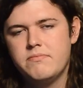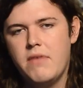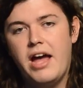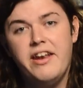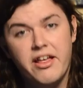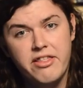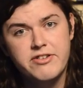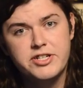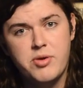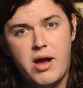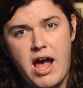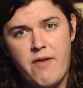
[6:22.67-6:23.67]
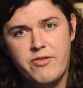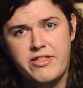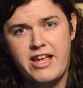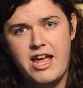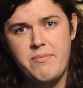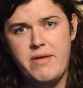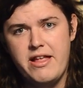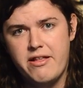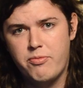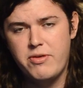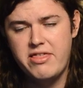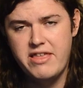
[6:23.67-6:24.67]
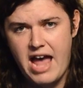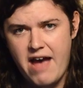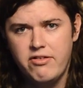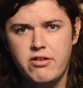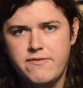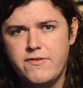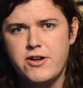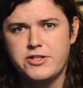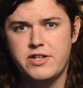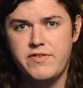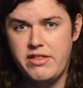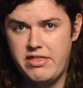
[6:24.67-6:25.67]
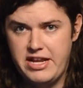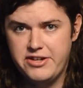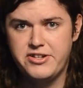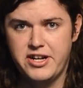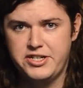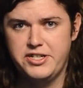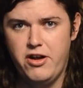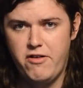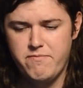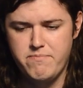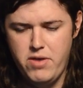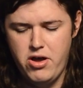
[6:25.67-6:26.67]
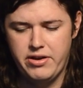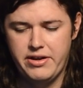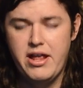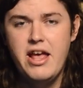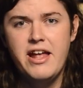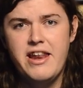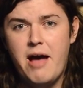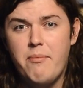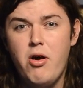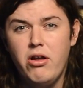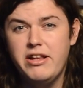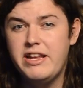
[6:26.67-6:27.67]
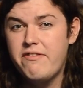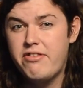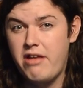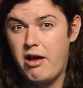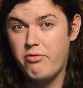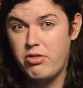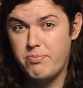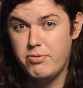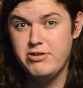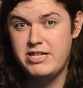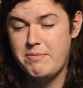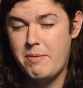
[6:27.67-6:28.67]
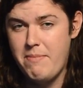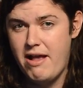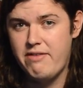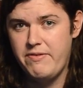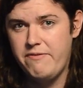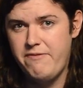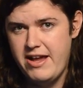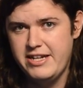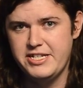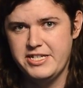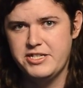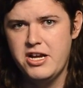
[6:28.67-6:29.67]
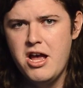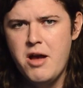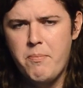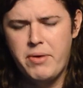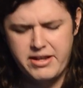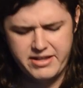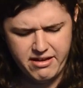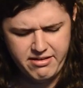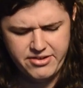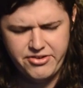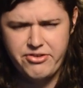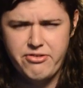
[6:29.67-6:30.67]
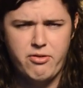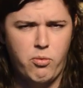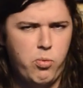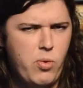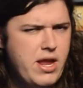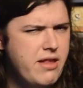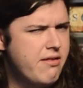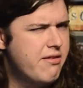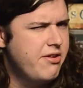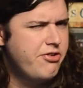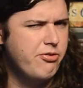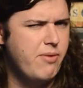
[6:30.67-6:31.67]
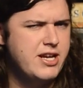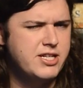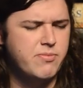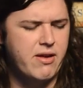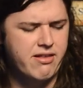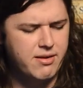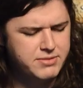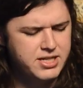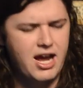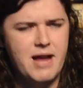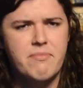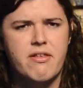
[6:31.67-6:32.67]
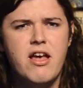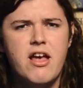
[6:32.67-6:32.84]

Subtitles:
Another issue I have with the game is with the Avalon version of it, the introduction of Merlin. Now Merlin gives the blue team a massive advantage, but it does introduce a weird situation where sometimes